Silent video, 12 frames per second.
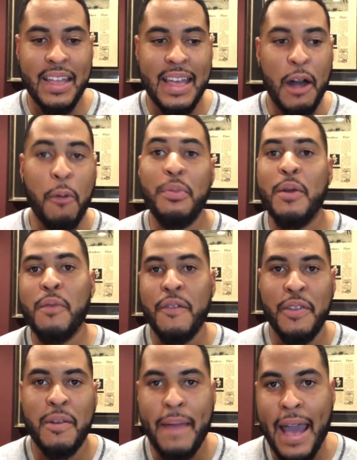help them
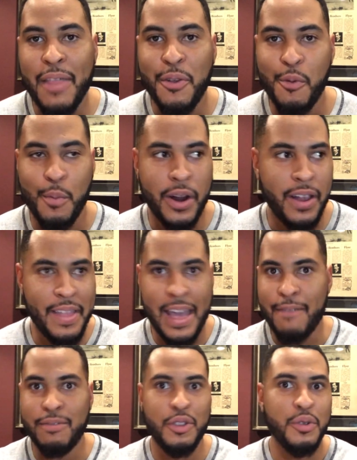with their math homework, and they
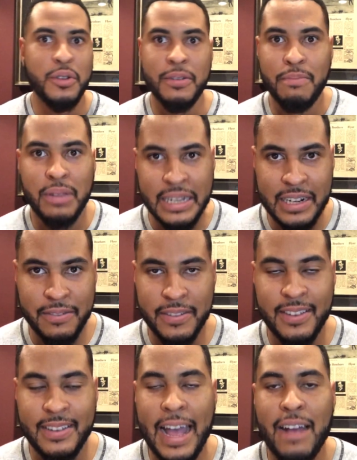have two completely
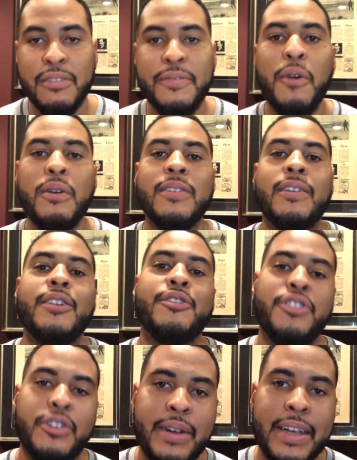different styles. Focus on
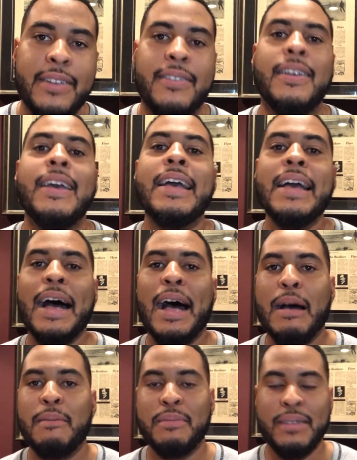your strengths.
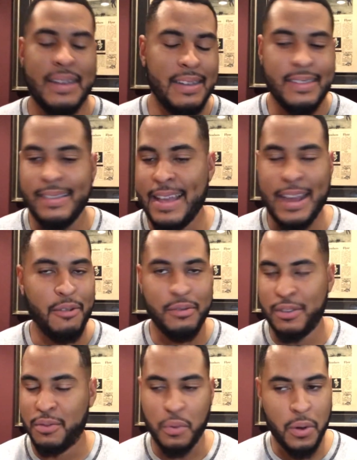it'll
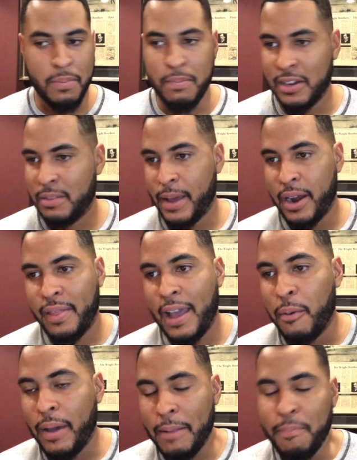just work much better
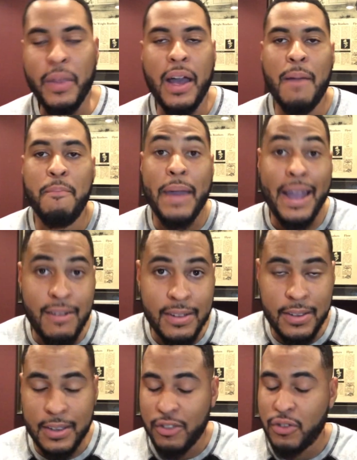that way.
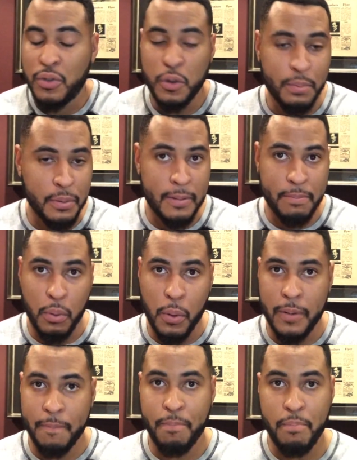Parenting, super
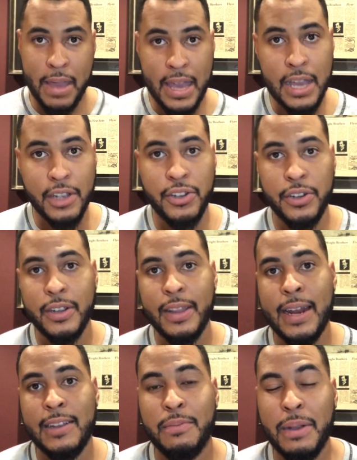important. Making sure
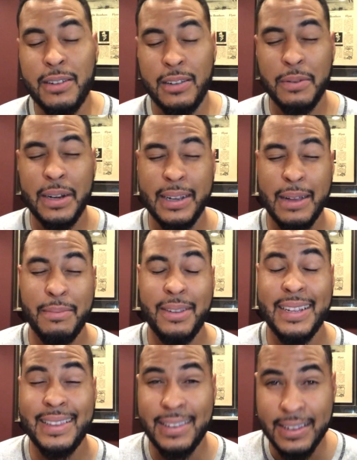that, especially when it comes
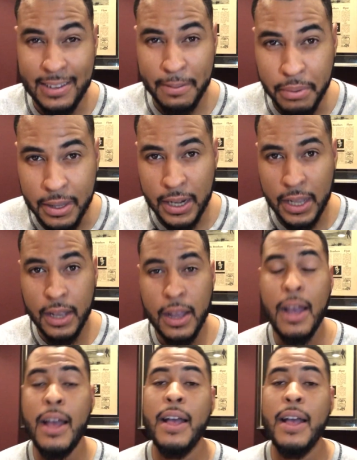to disciplining,